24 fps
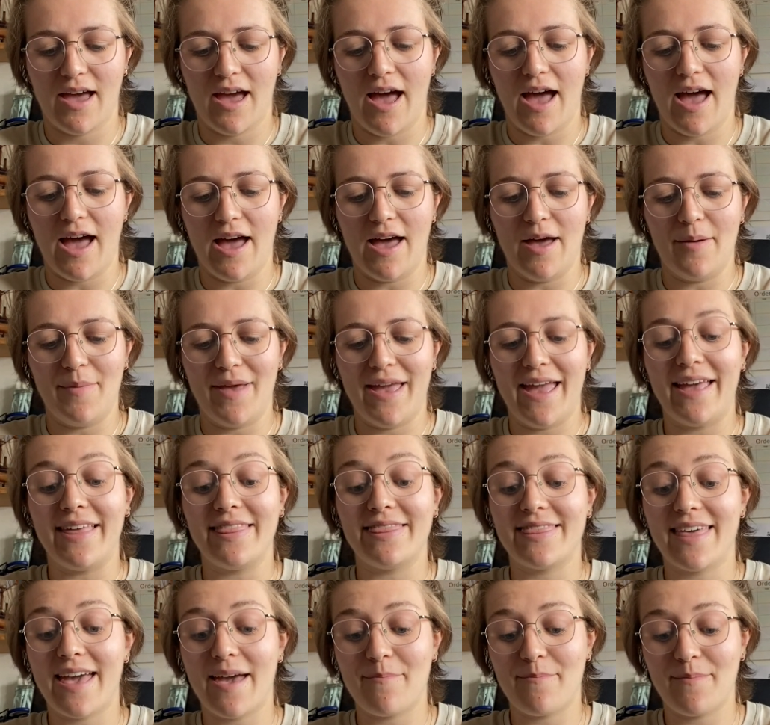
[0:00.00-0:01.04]
it
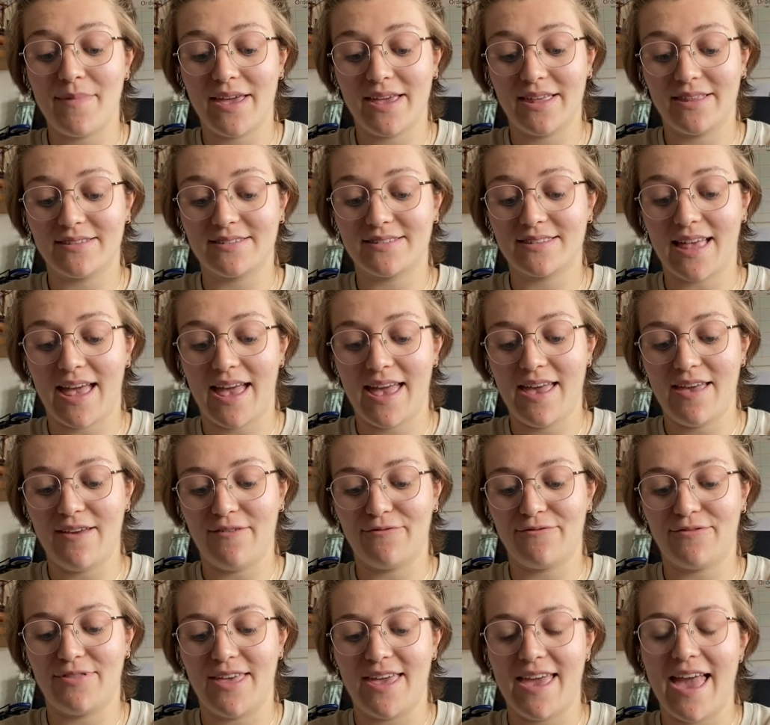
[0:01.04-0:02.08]
then means that
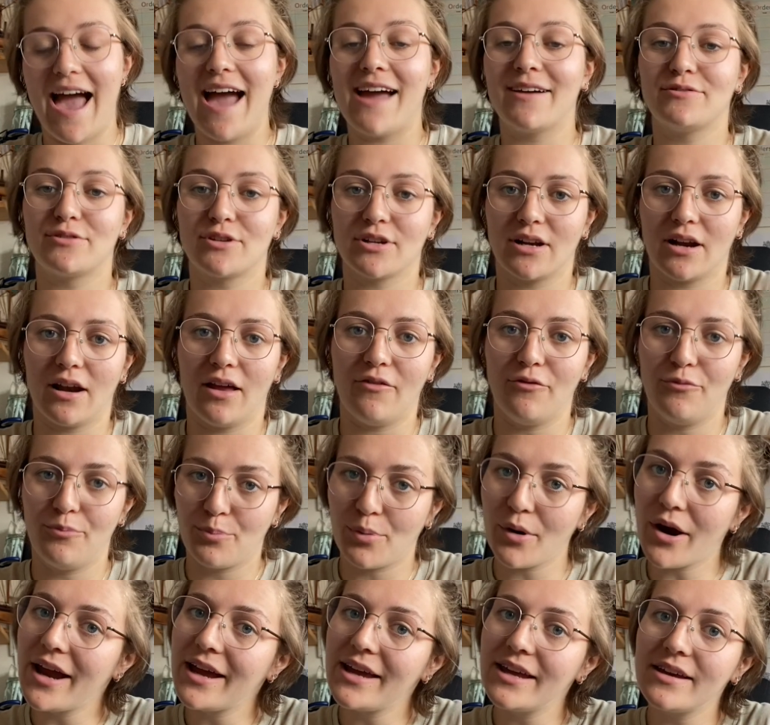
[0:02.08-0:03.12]
if the outer glove
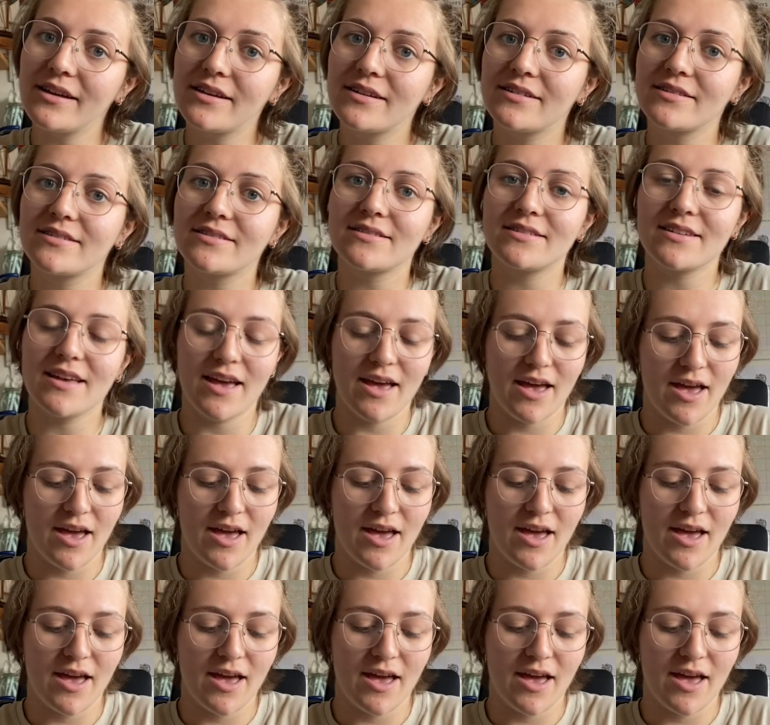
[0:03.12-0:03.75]
breaks,